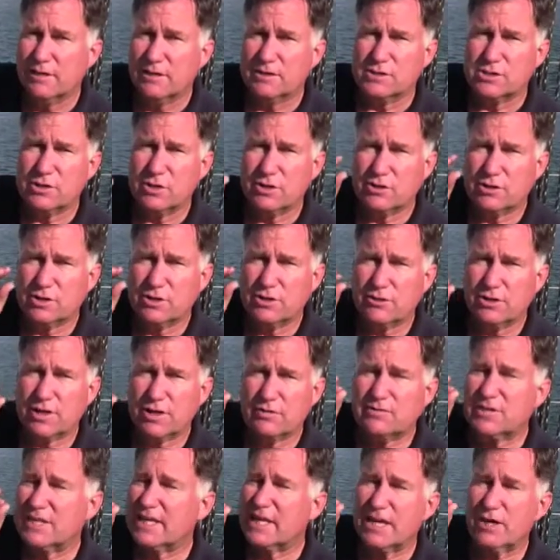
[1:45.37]
So you don't
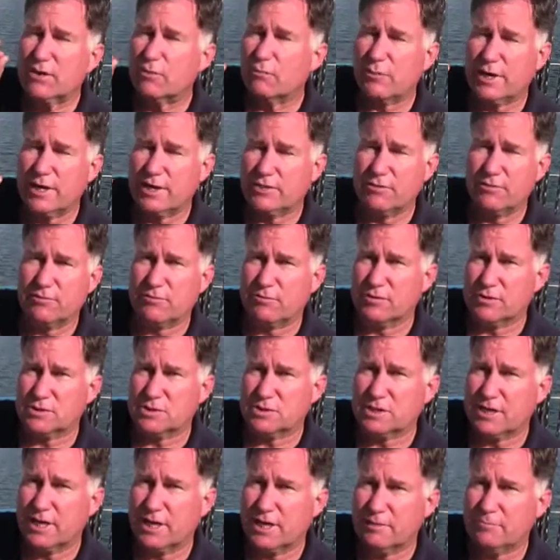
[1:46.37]
have to get it right the
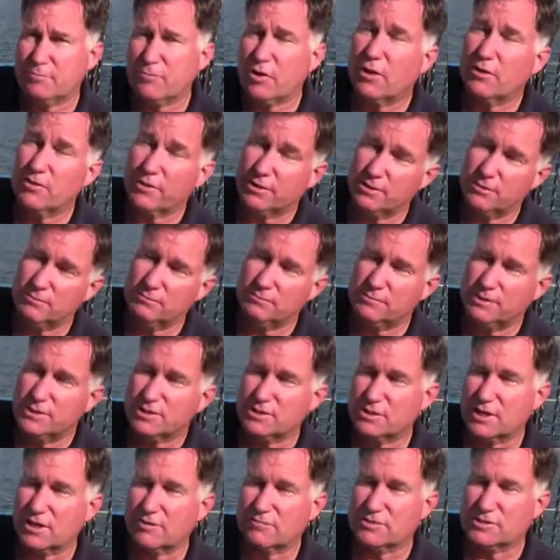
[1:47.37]
first time, although
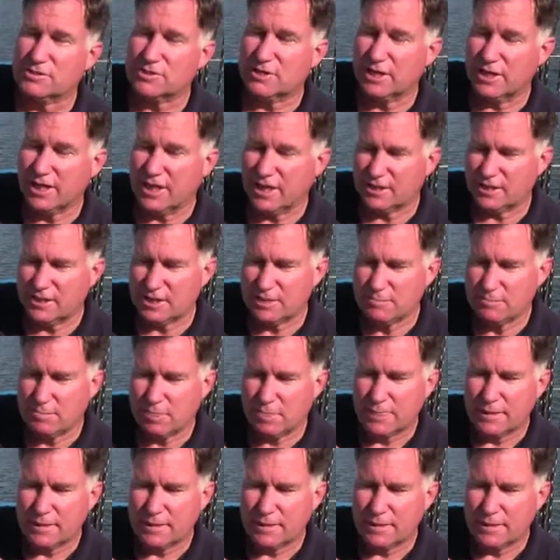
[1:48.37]
it's obviously handy.